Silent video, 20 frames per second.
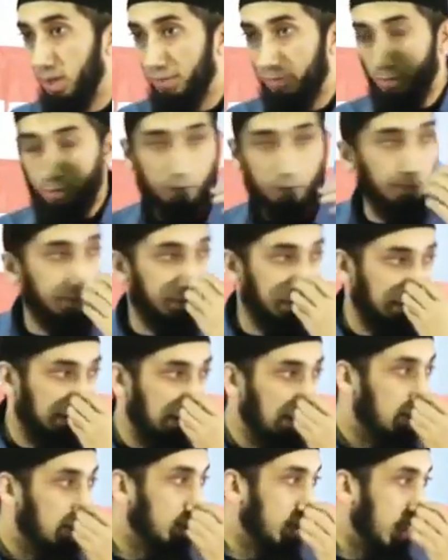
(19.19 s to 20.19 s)
You have the
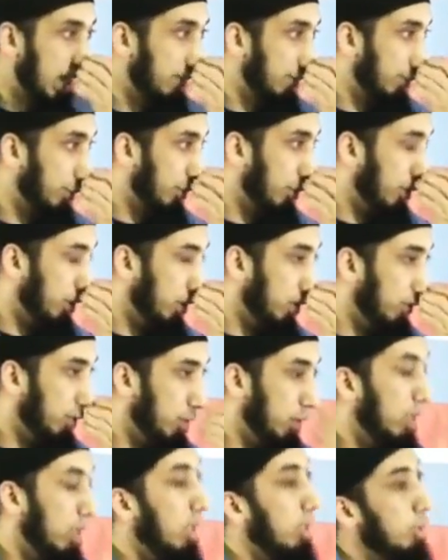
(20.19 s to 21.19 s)
teachers that have authority over
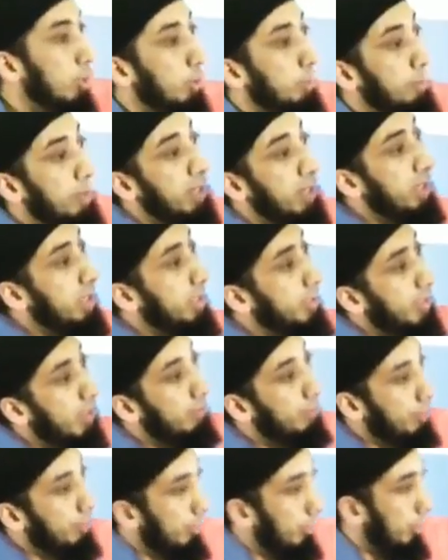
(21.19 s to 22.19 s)
you. Your parents
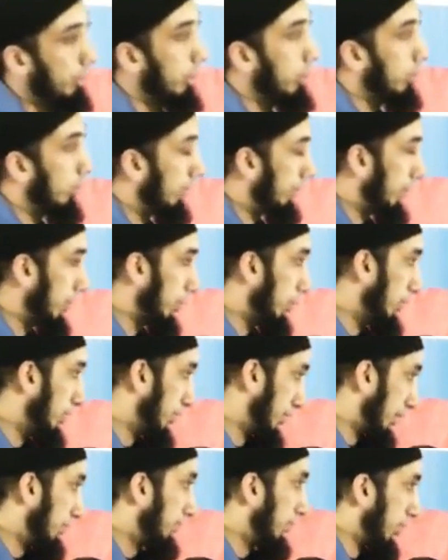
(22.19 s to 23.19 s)
have authority over you
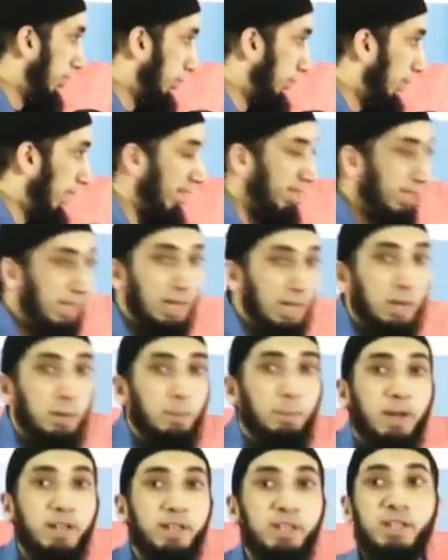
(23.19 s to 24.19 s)
in some respect,
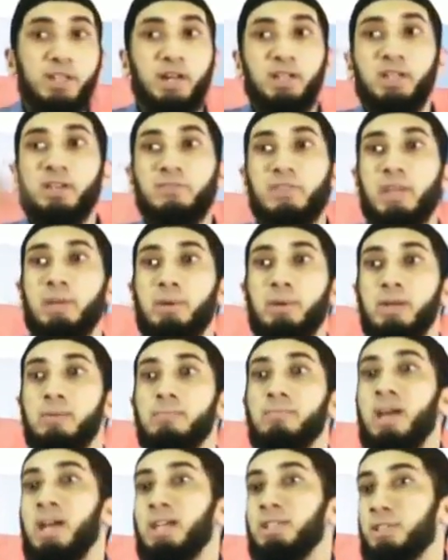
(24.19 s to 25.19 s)
but none of them
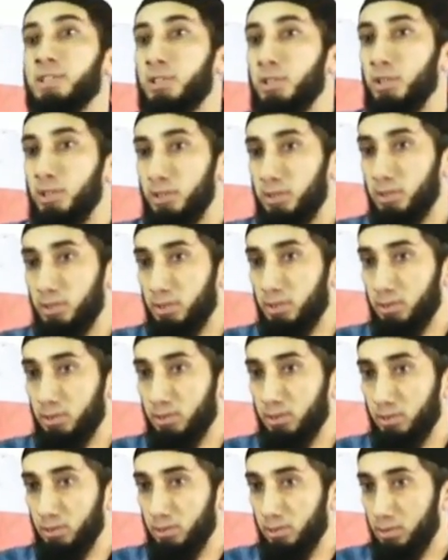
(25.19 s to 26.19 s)
are masters.
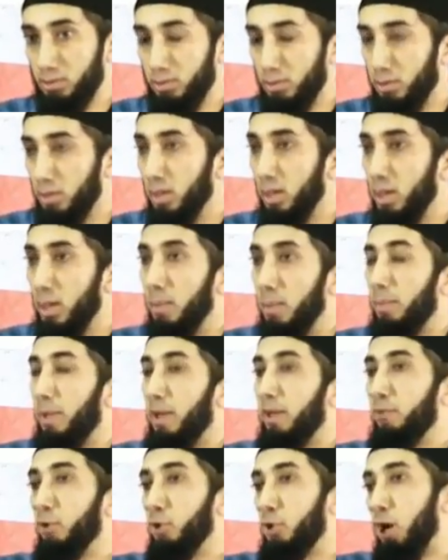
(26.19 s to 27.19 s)

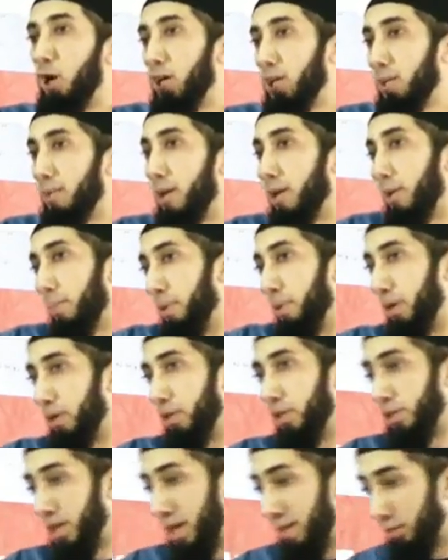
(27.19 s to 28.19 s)
But if you talk about a
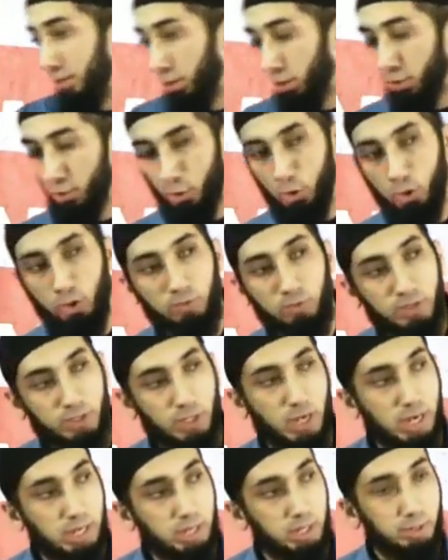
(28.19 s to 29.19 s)
parent having control over a
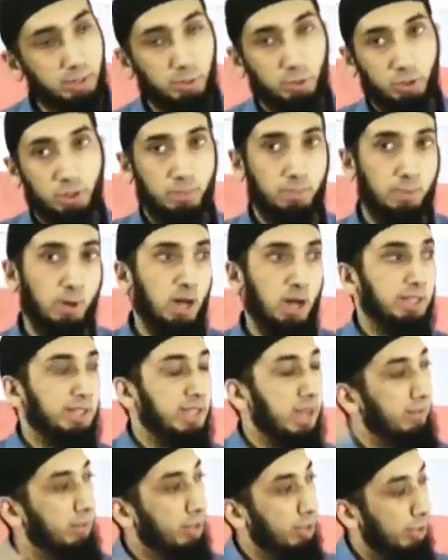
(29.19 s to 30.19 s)
child, or a
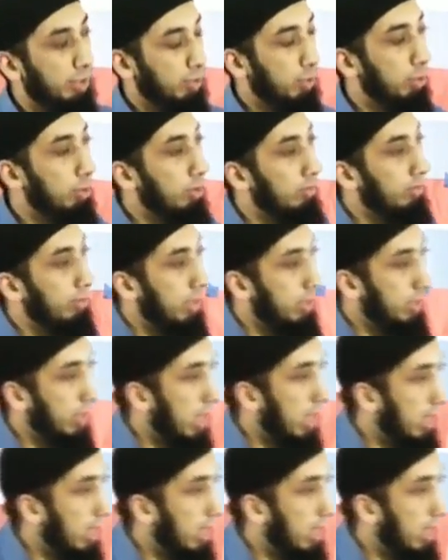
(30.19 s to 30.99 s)
boss having control over